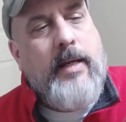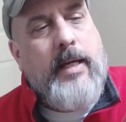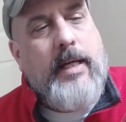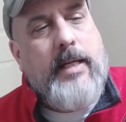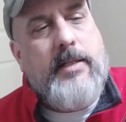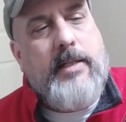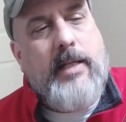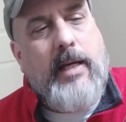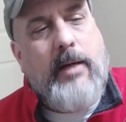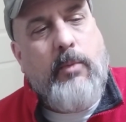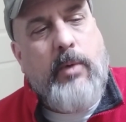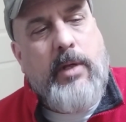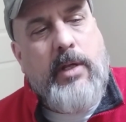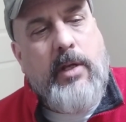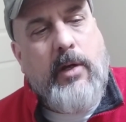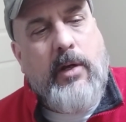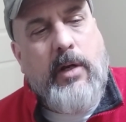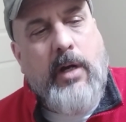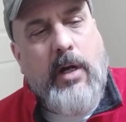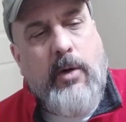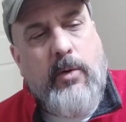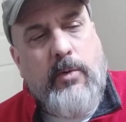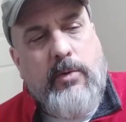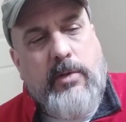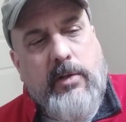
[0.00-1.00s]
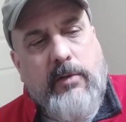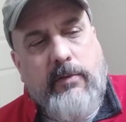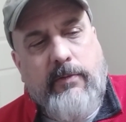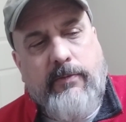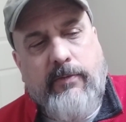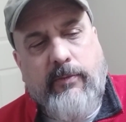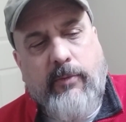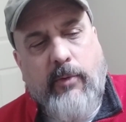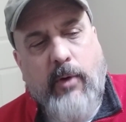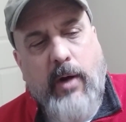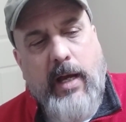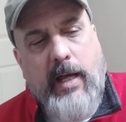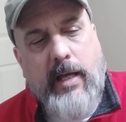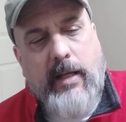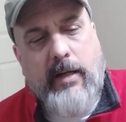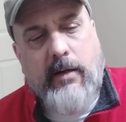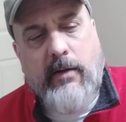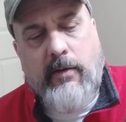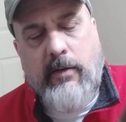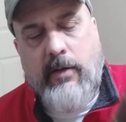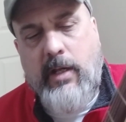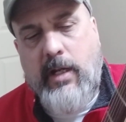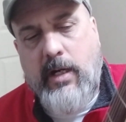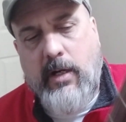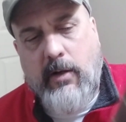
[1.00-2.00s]
is that when you go to fret,
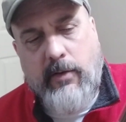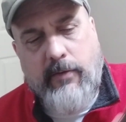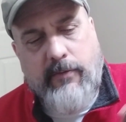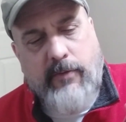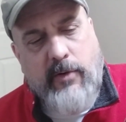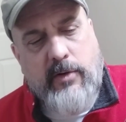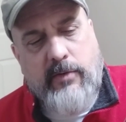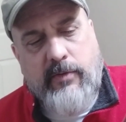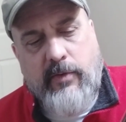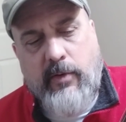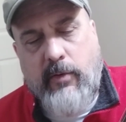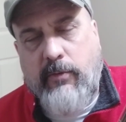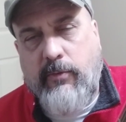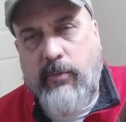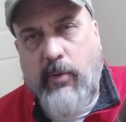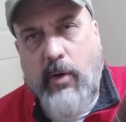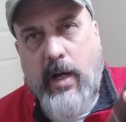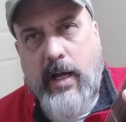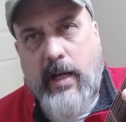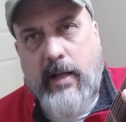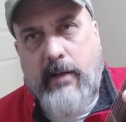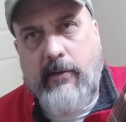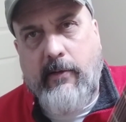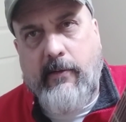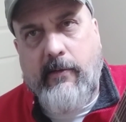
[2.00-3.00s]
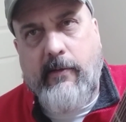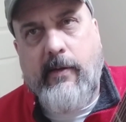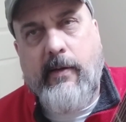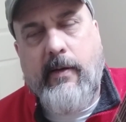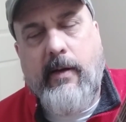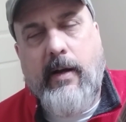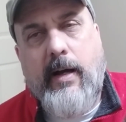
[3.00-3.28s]
the first few frets,